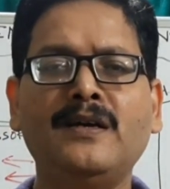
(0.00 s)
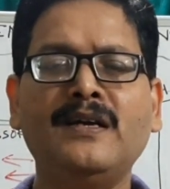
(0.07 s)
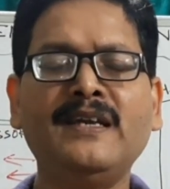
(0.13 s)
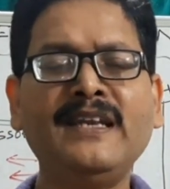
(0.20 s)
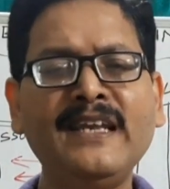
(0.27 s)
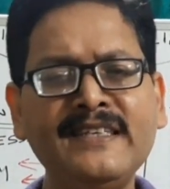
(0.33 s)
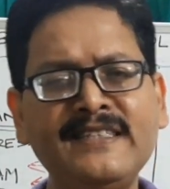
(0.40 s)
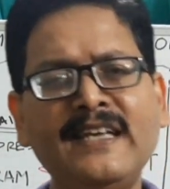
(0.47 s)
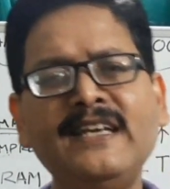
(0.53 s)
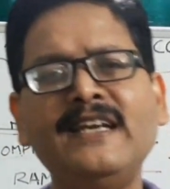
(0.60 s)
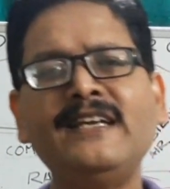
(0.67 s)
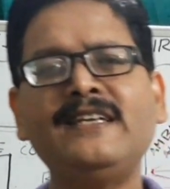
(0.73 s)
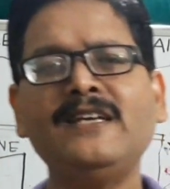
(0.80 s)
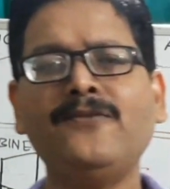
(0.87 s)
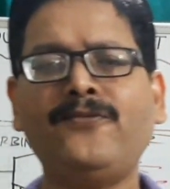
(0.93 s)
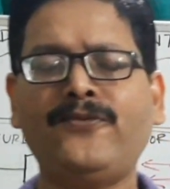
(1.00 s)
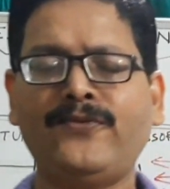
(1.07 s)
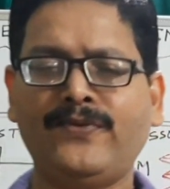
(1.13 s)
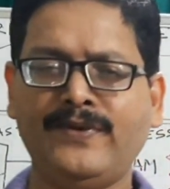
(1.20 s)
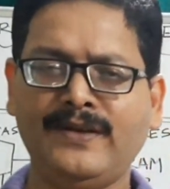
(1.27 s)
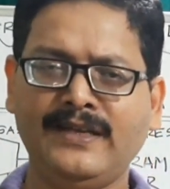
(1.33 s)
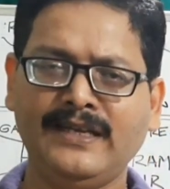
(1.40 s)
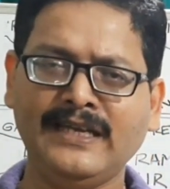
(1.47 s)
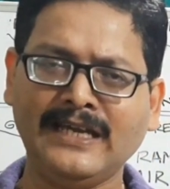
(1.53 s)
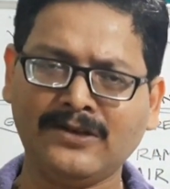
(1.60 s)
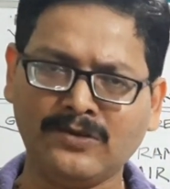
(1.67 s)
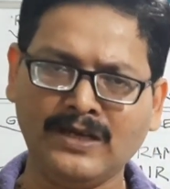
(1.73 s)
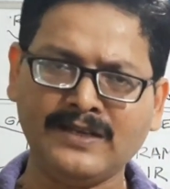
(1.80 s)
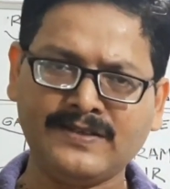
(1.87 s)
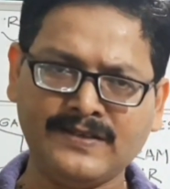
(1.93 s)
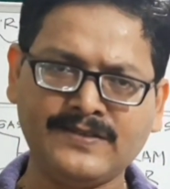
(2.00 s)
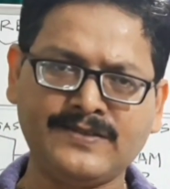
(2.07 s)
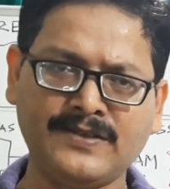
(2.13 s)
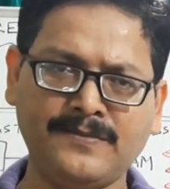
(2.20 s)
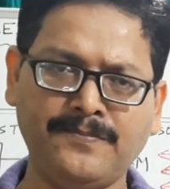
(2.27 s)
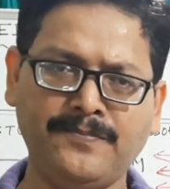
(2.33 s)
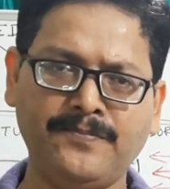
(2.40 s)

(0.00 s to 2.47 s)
regenerative air cooling system.